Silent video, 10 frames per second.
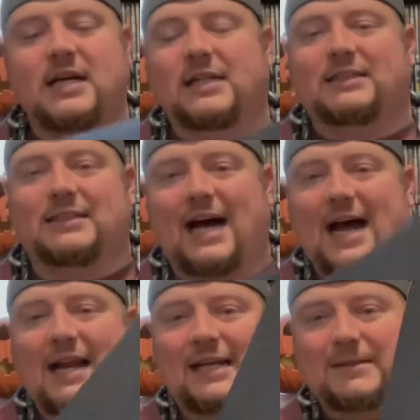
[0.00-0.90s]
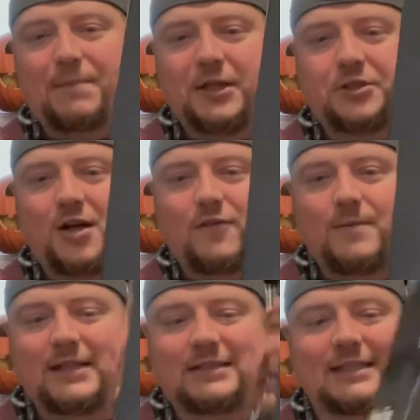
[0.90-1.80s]
Side has a picture of
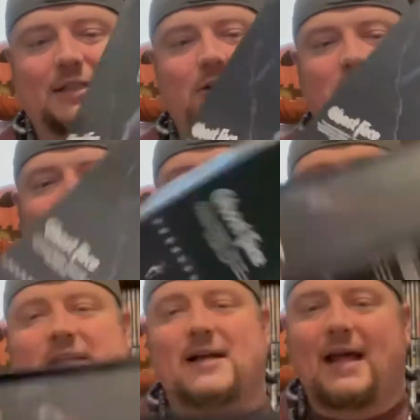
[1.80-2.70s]
him and says Ghostface.